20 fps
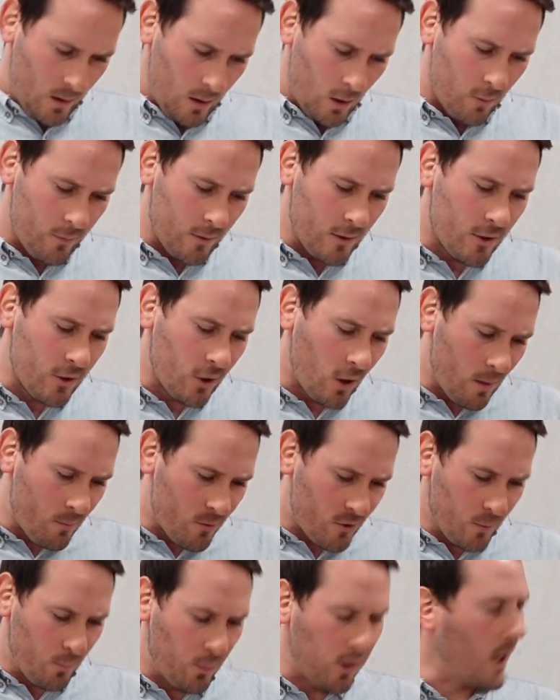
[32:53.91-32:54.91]

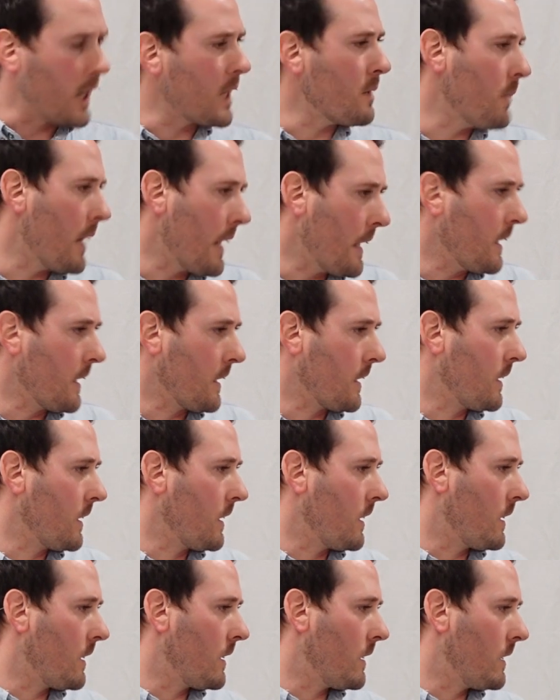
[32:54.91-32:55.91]
oftentimes the plain
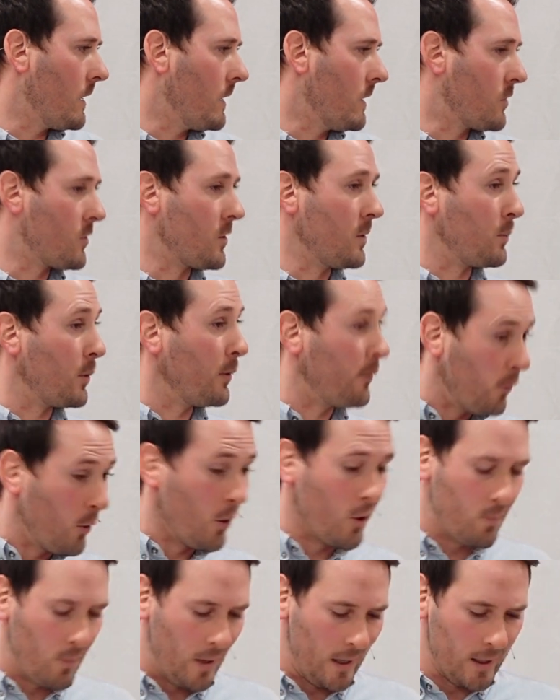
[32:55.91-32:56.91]
meaning is the
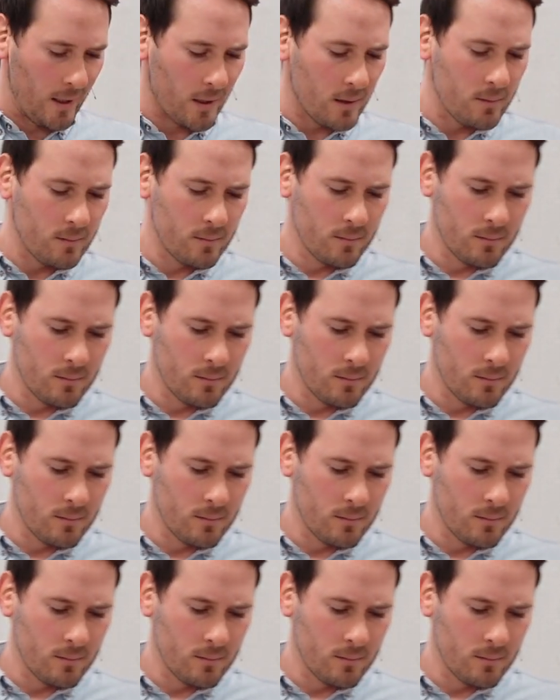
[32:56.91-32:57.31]
preferred meaning.